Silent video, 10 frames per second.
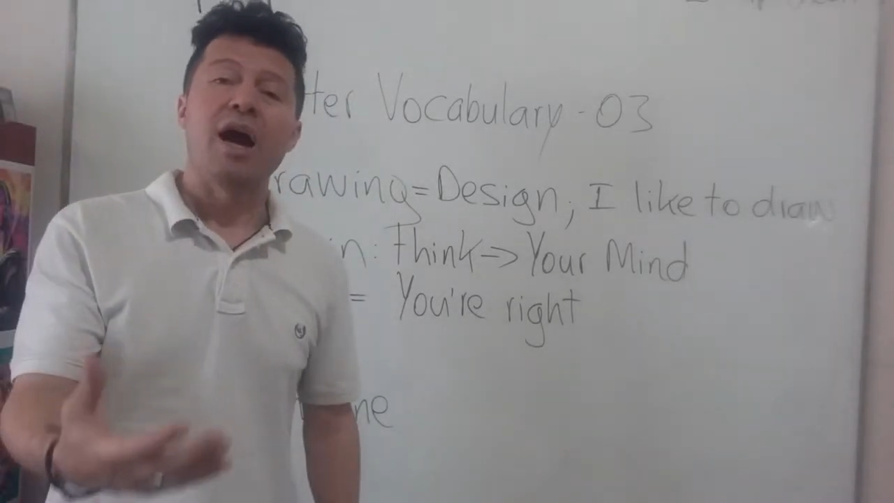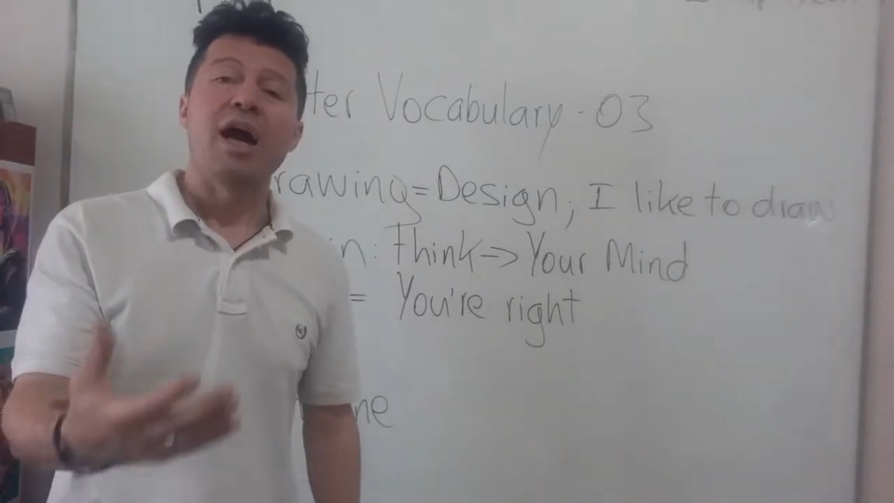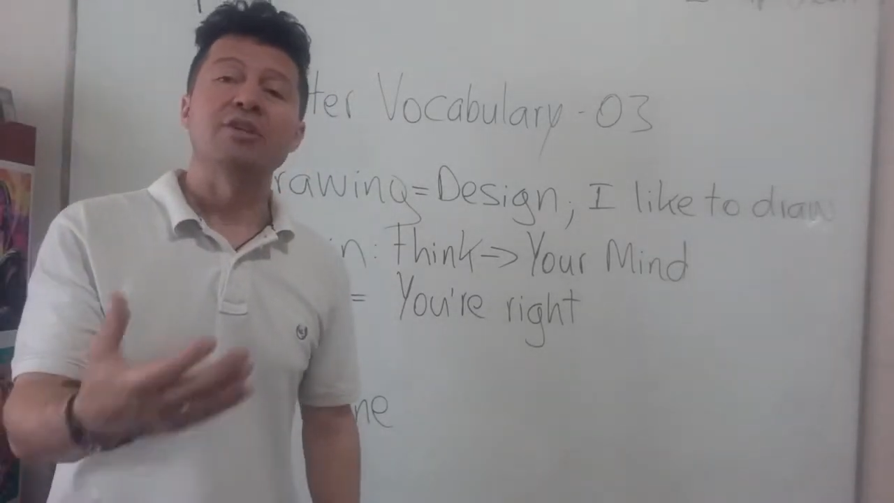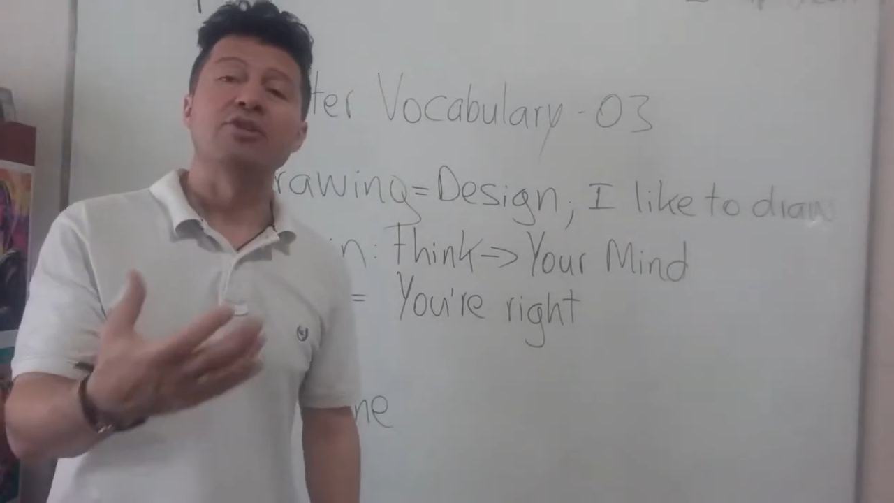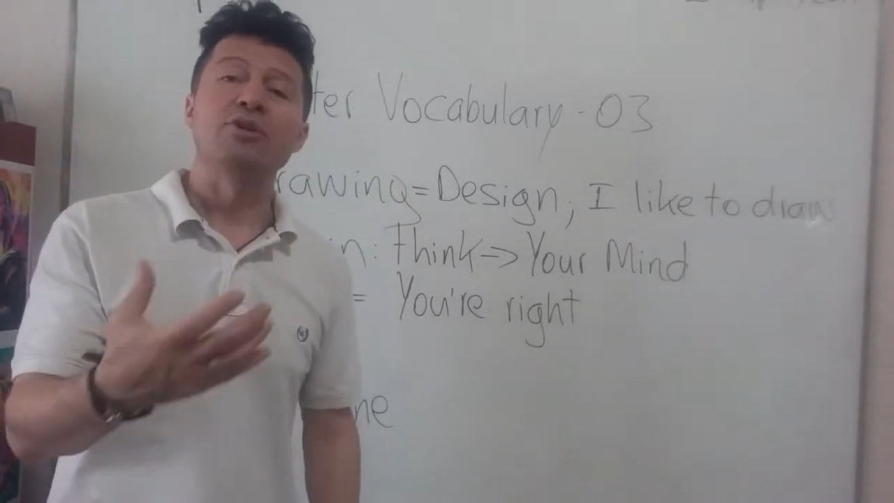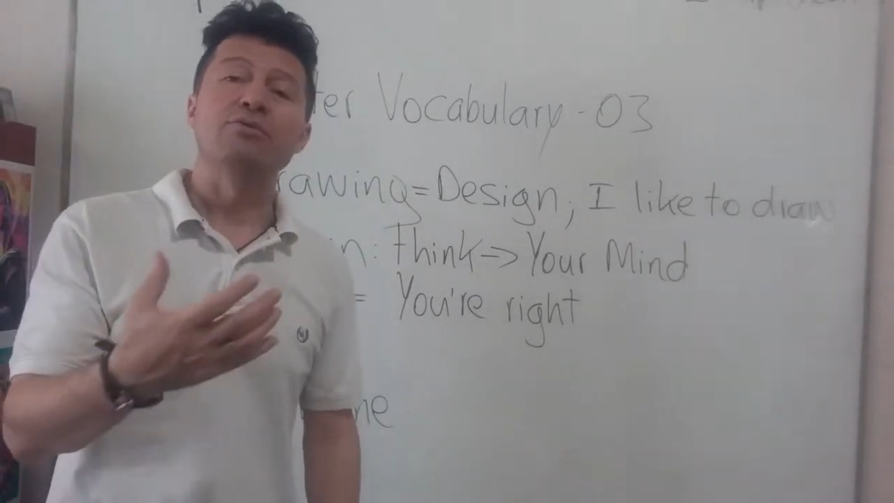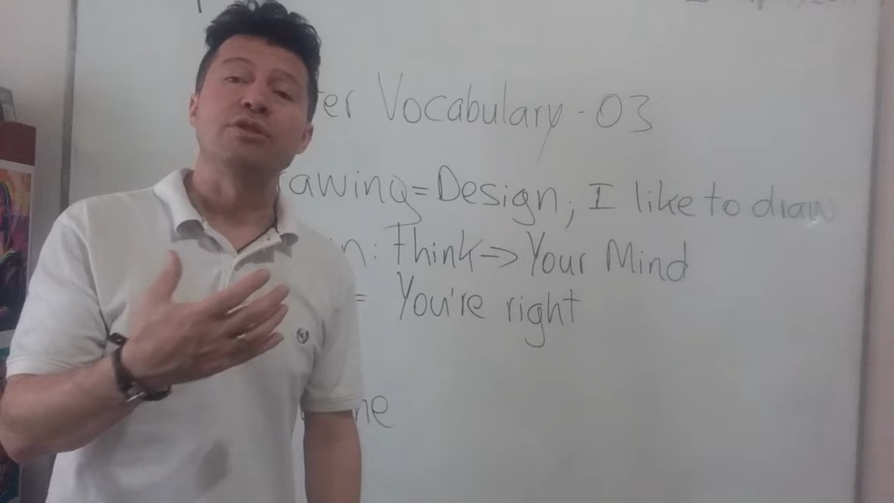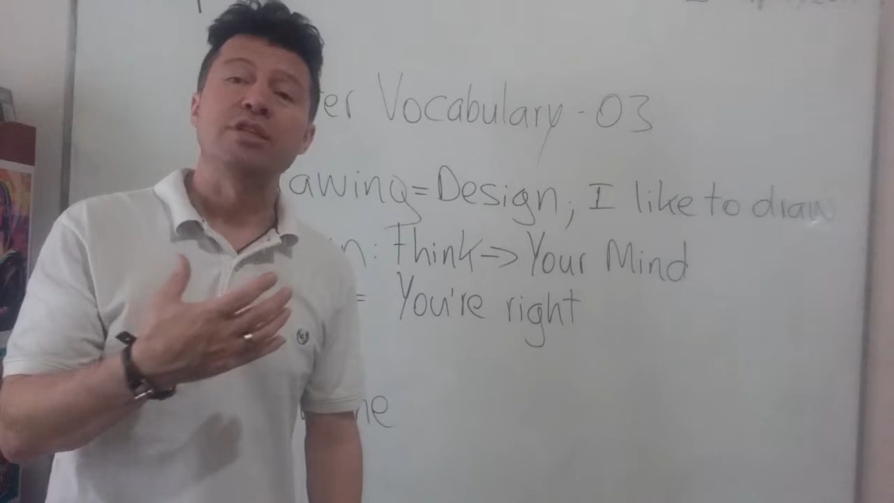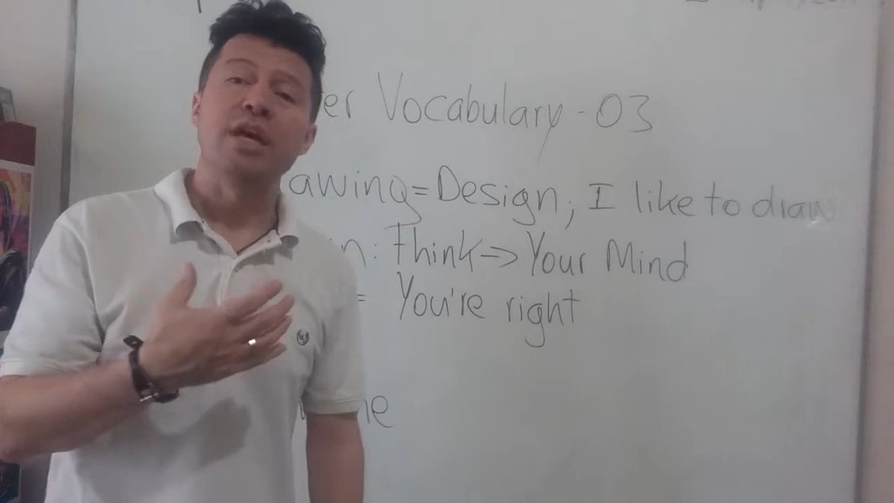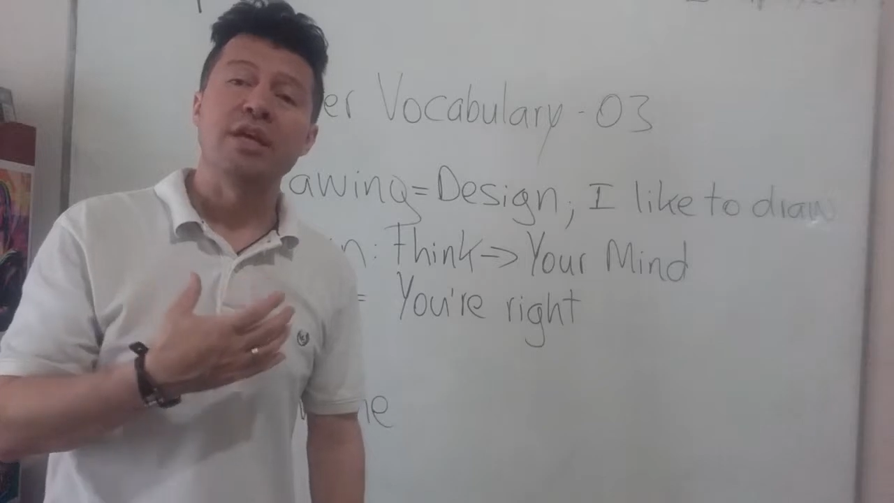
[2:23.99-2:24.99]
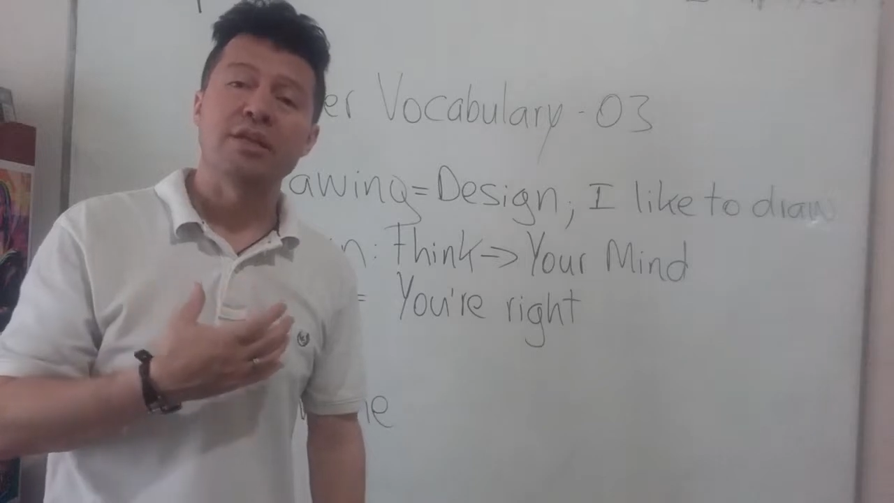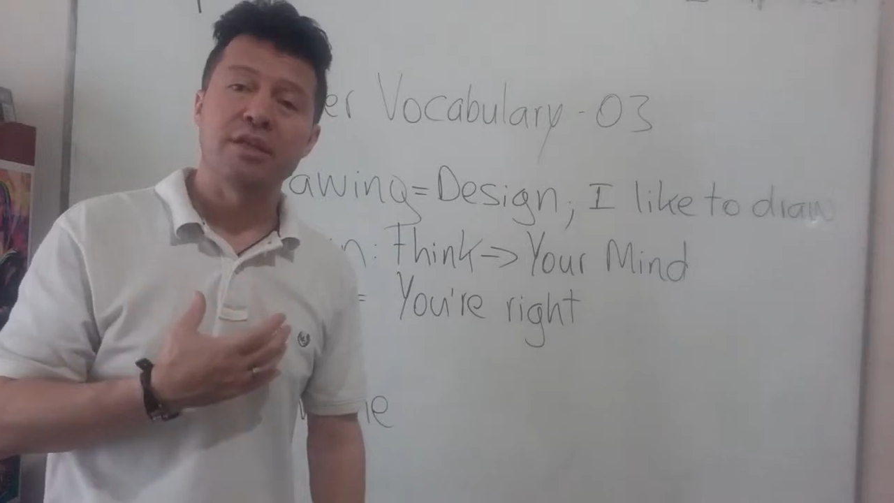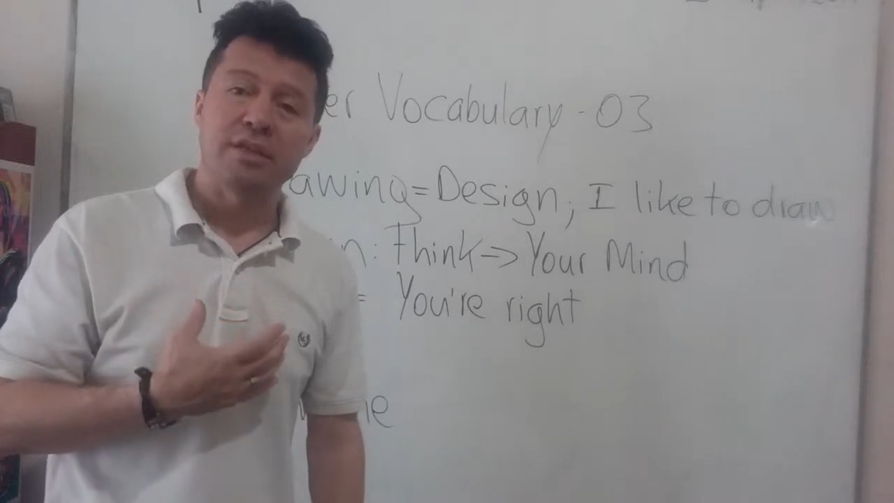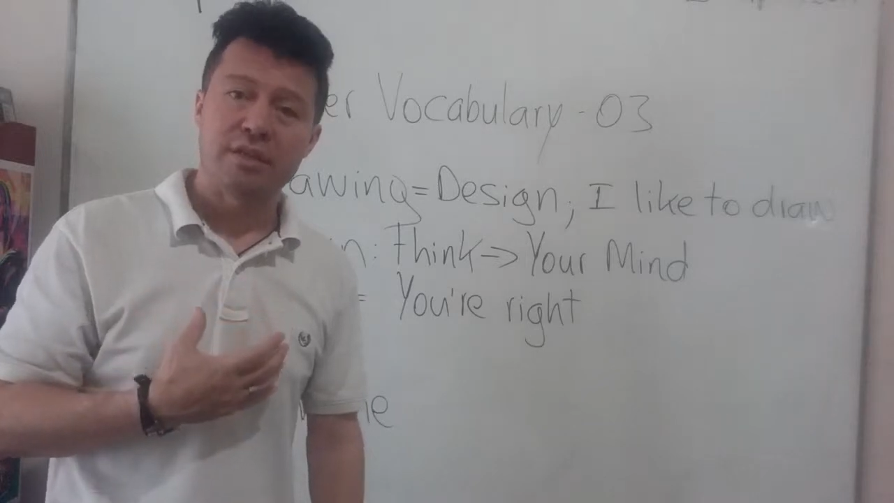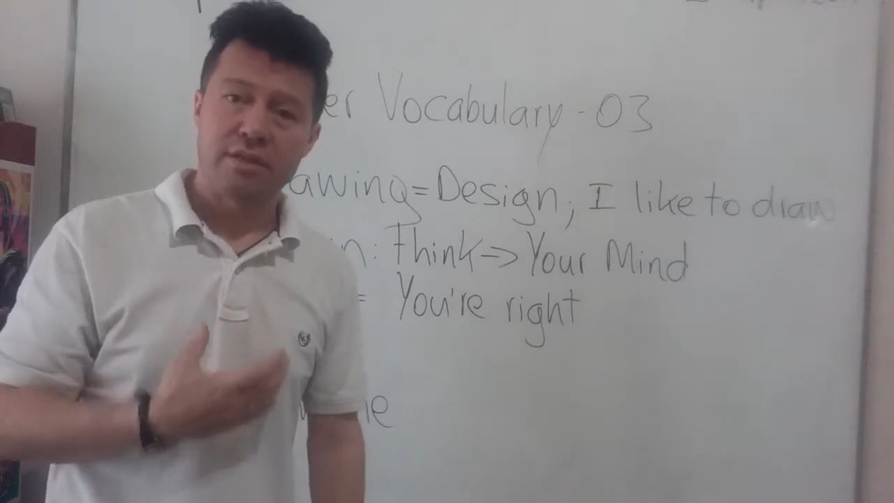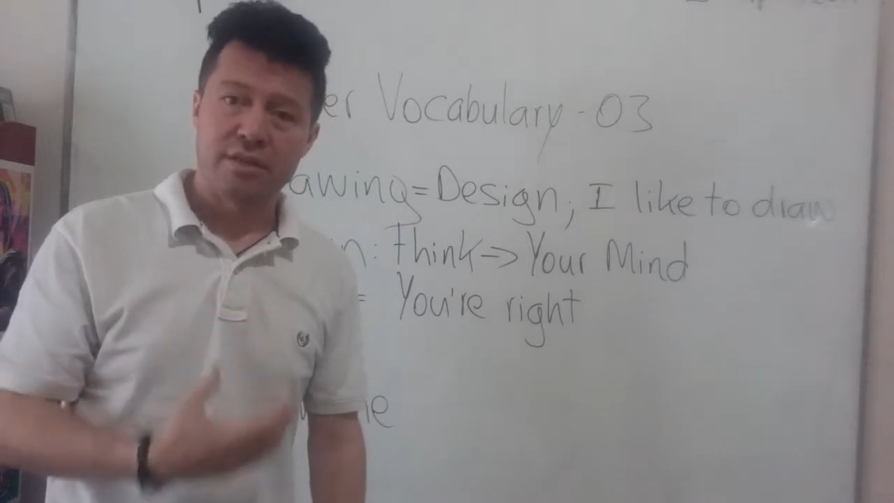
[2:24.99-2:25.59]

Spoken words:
Associated